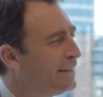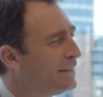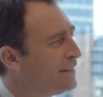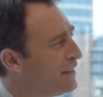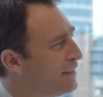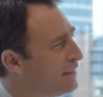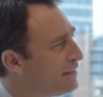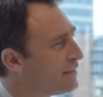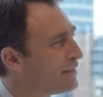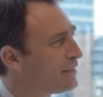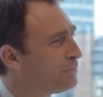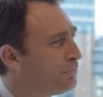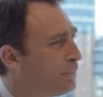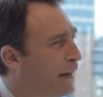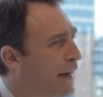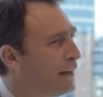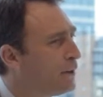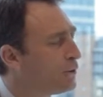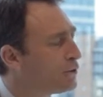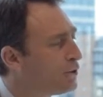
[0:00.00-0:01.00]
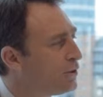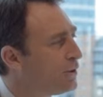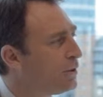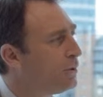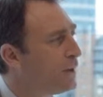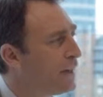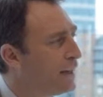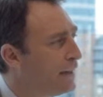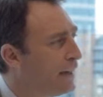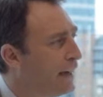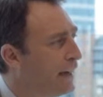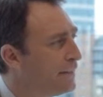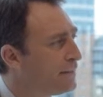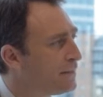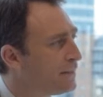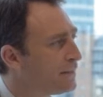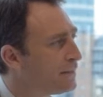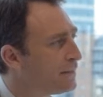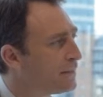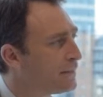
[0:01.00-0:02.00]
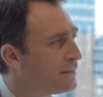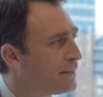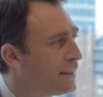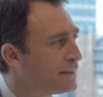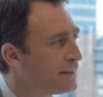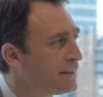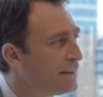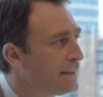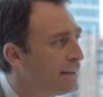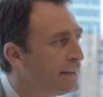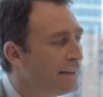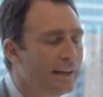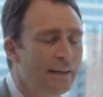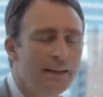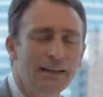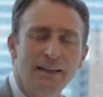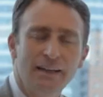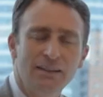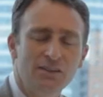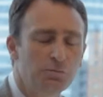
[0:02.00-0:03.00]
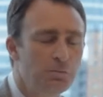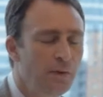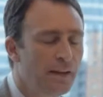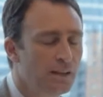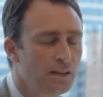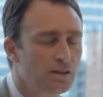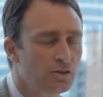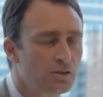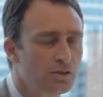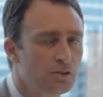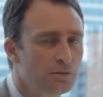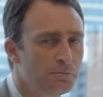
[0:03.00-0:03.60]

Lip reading: This pilot realizes that he can't make it.